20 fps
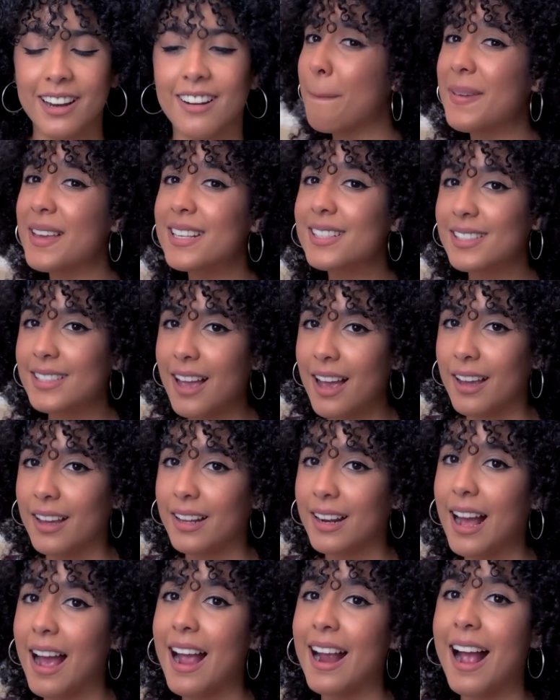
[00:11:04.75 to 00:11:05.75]
That being said,
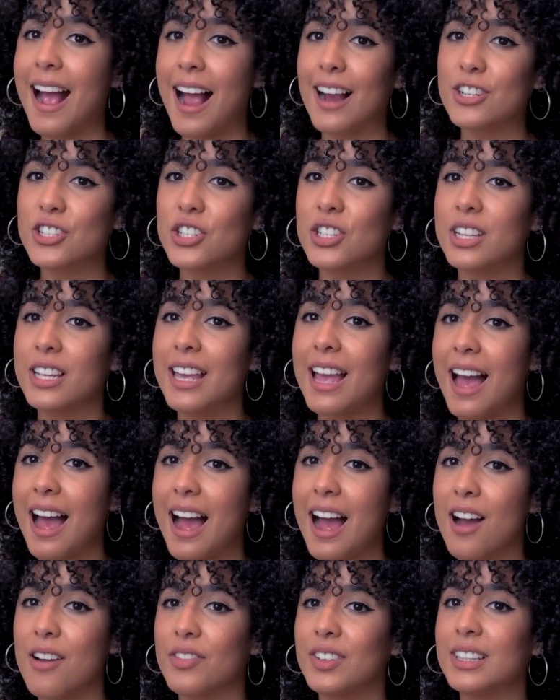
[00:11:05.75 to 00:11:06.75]
I actually
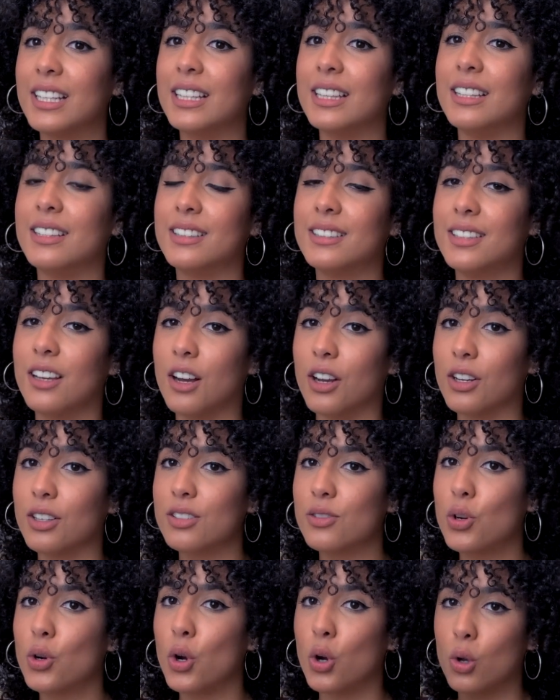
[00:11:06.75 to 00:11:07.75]
have
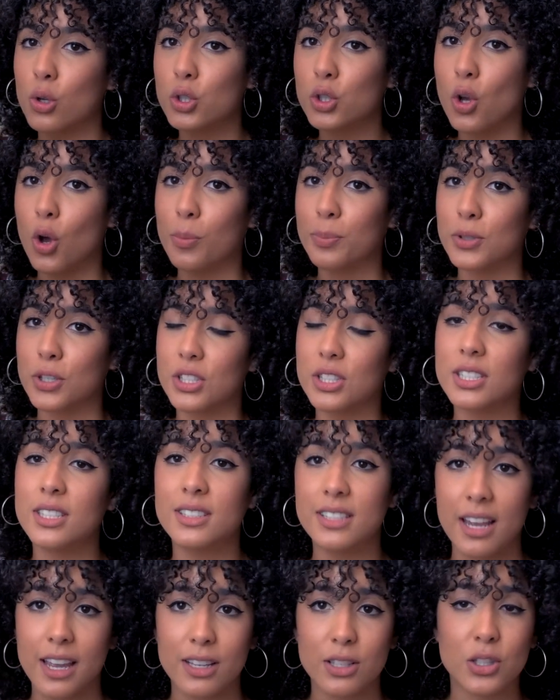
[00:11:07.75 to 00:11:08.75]
the Curl Sculptor
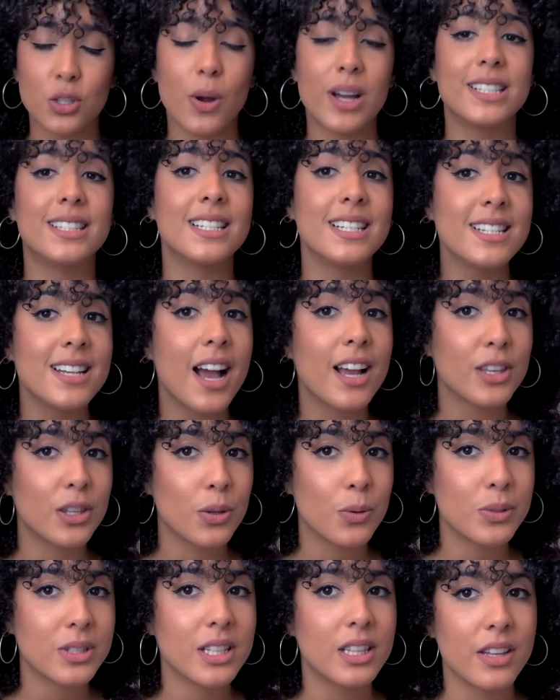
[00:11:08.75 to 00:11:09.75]
today. So I did not
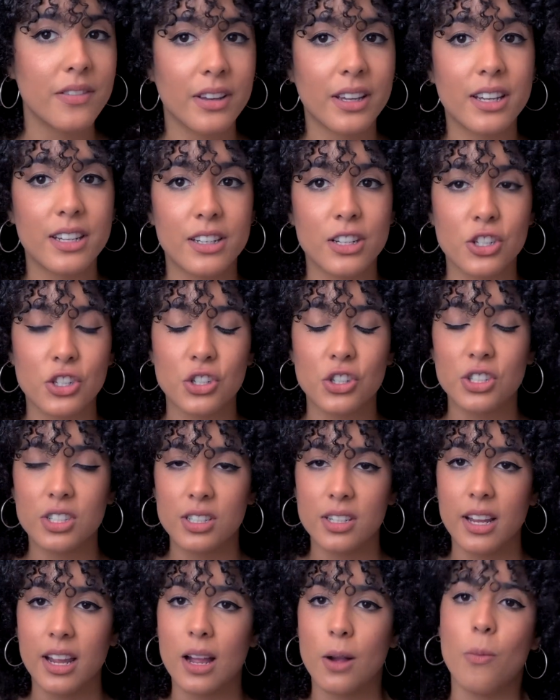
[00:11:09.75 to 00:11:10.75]
use the leave-in conditioner
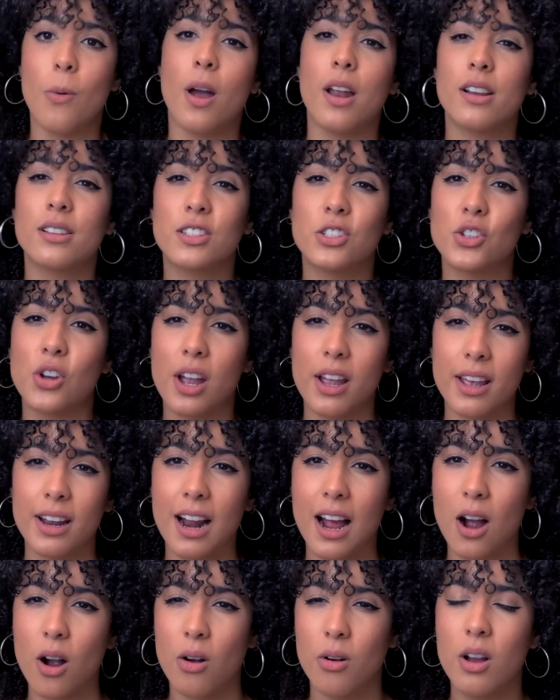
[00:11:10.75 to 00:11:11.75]
today. I wanted to try it
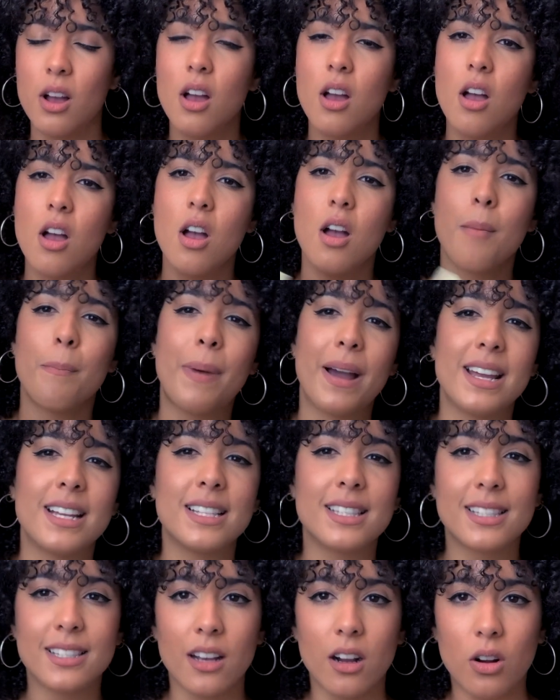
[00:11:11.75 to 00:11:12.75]
out by
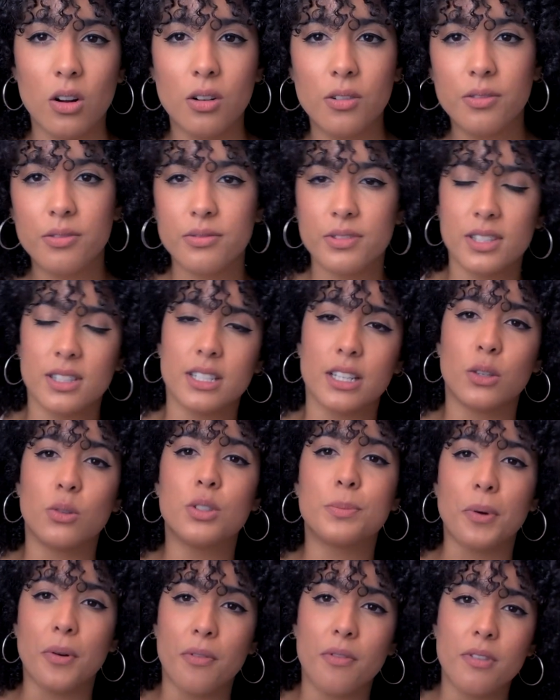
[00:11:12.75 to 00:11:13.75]
itself since I use
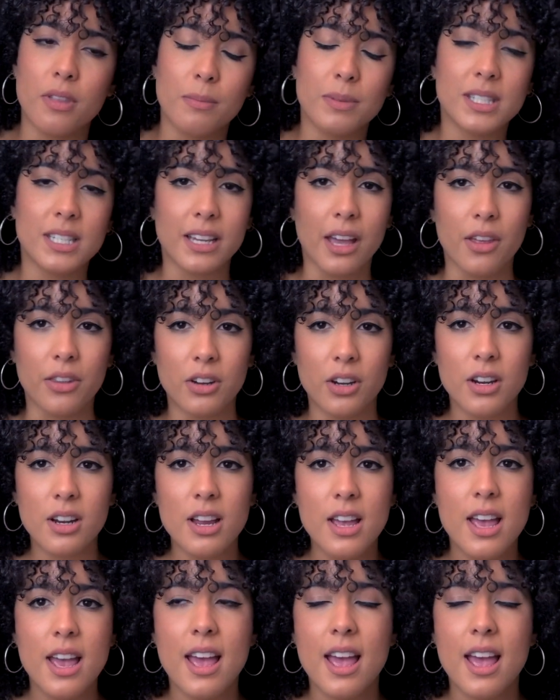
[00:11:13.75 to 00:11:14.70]
both of them together.